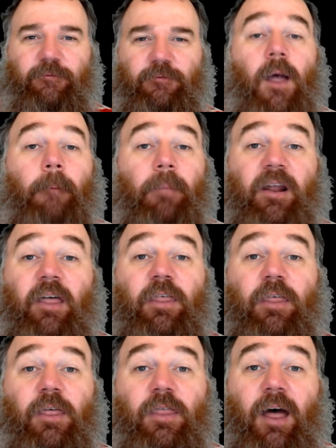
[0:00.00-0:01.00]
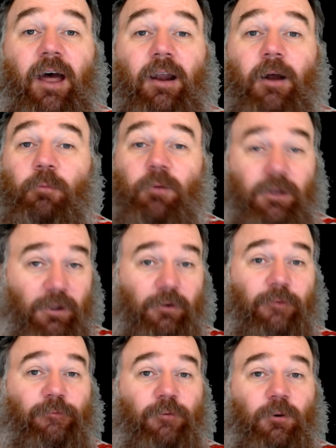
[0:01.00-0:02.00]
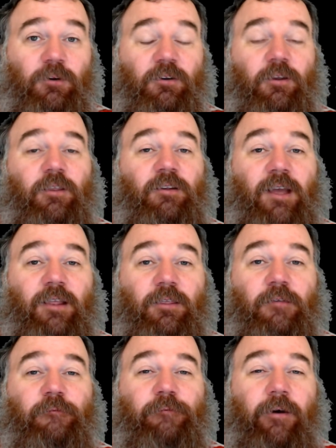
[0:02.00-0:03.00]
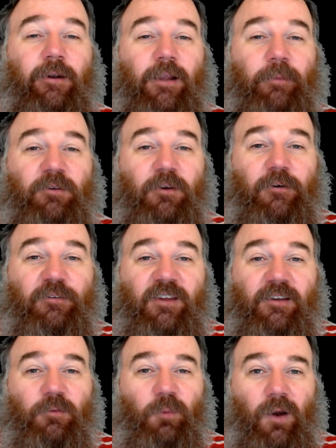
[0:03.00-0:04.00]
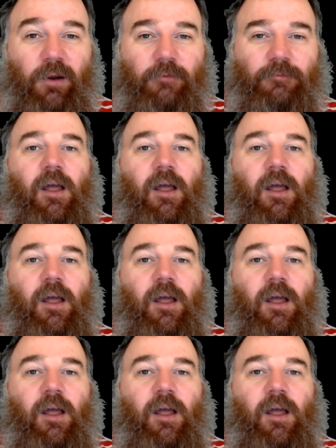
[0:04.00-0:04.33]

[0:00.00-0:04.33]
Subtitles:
But other than that, I'm really looking forward to the 10th and final episode of Season 1.